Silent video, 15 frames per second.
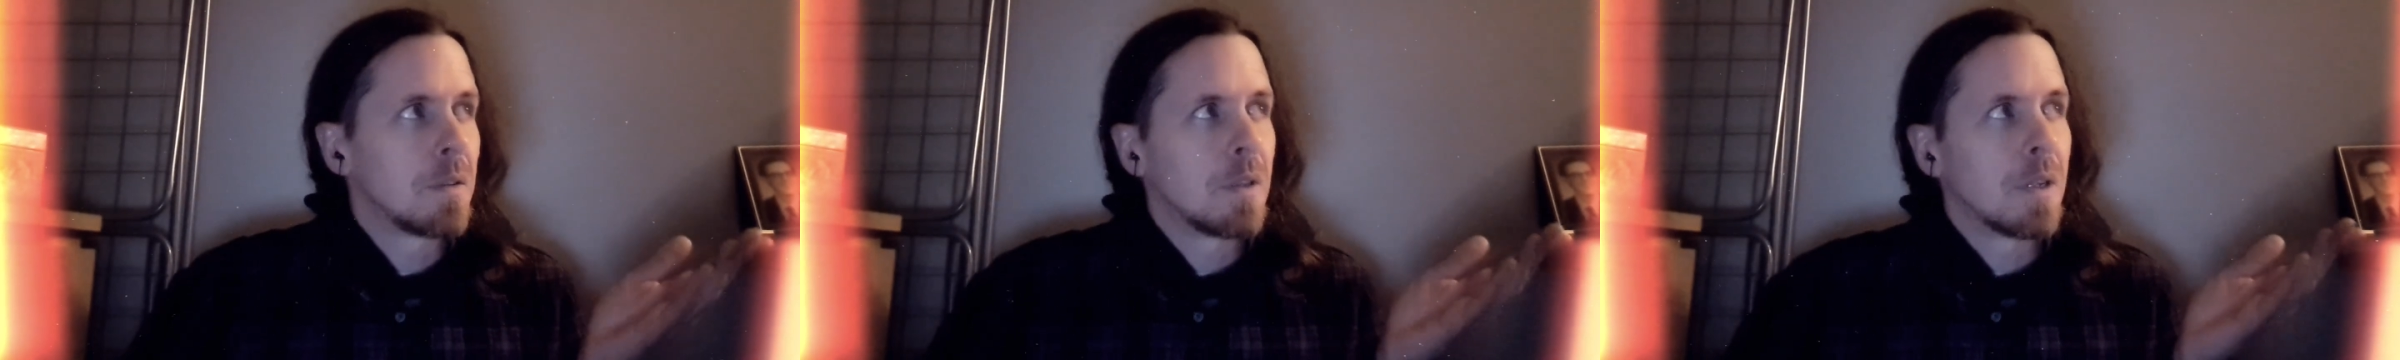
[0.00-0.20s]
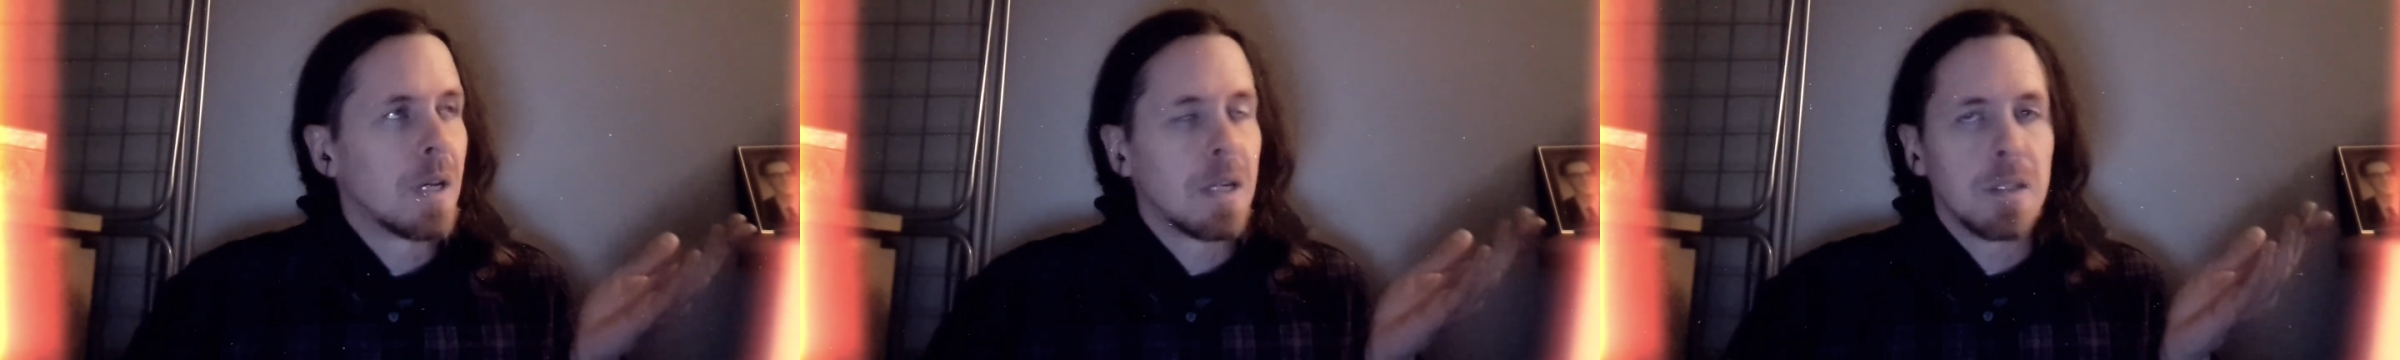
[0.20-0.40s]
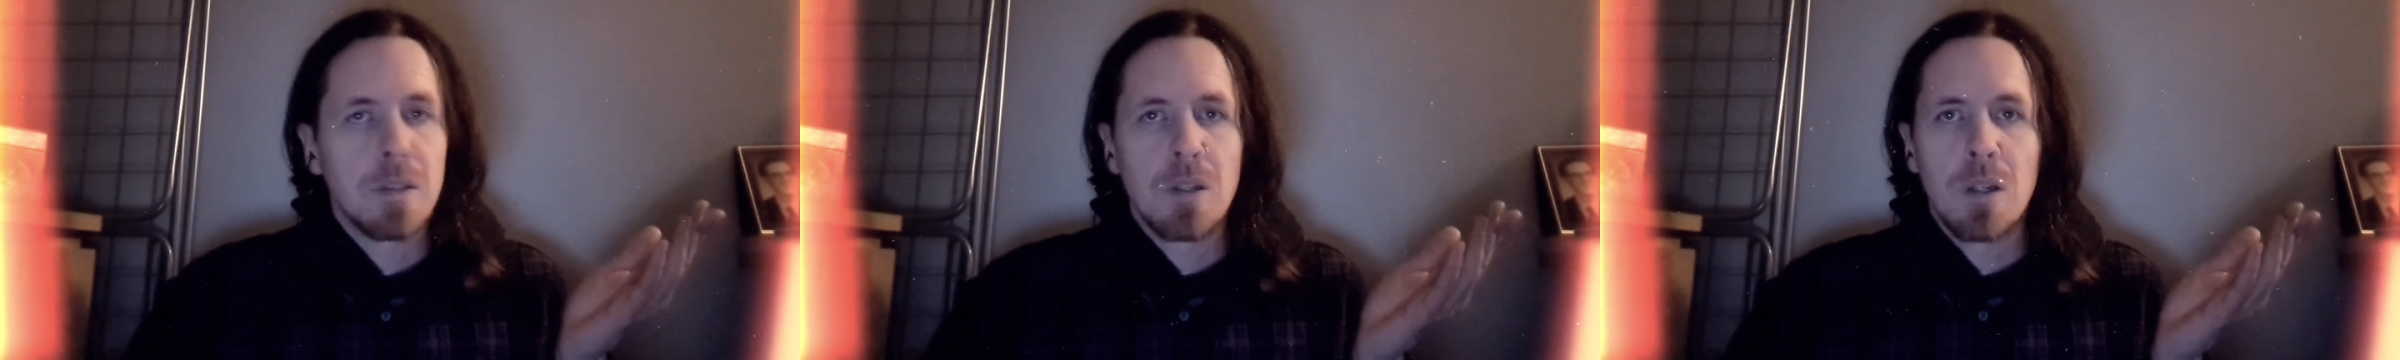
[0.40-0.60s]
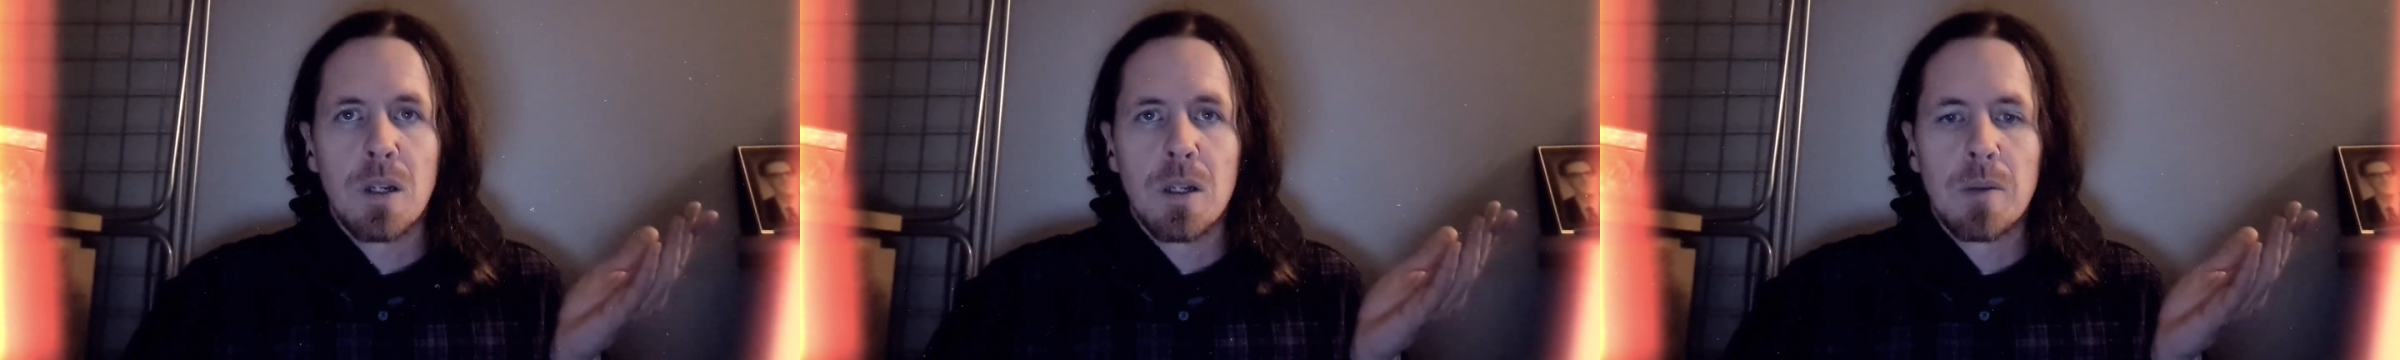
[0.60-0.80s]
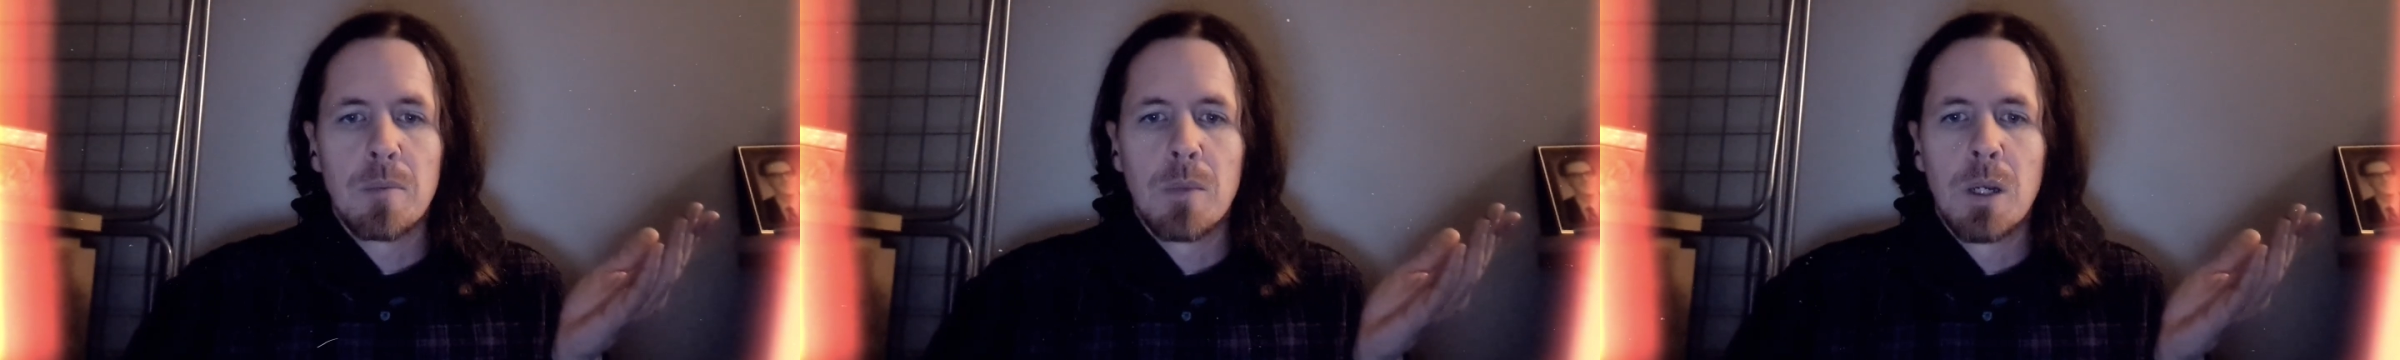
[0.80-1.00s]

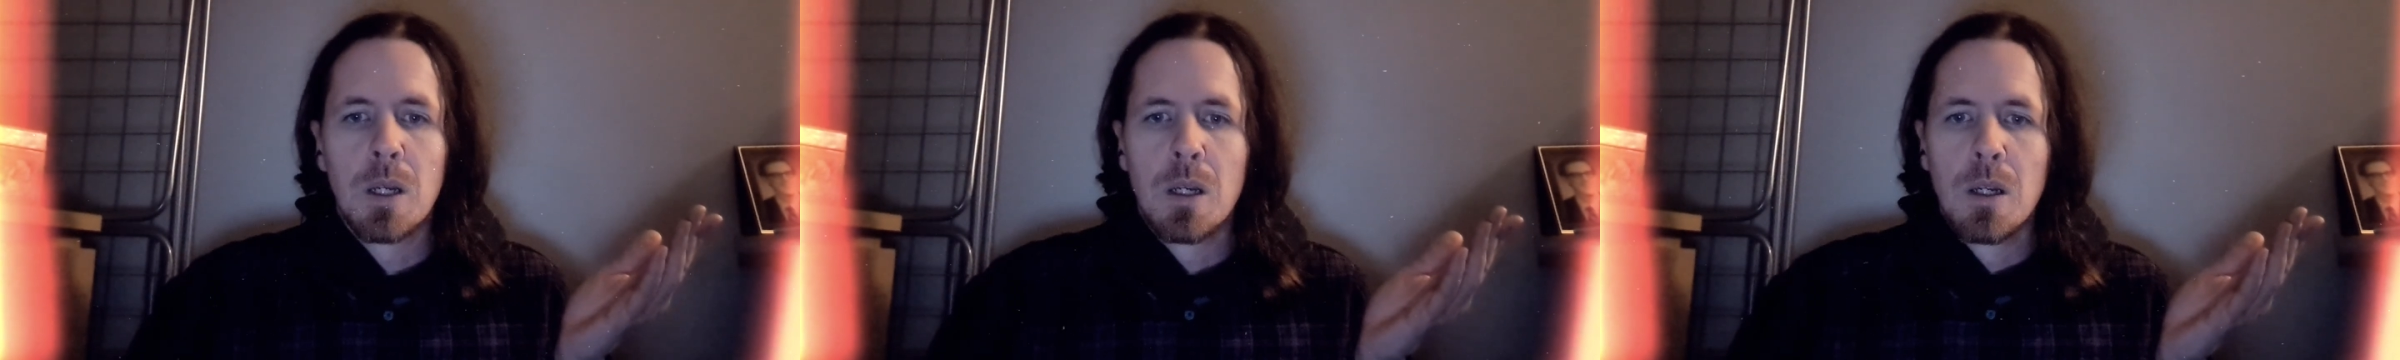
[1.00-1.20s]
nighttime.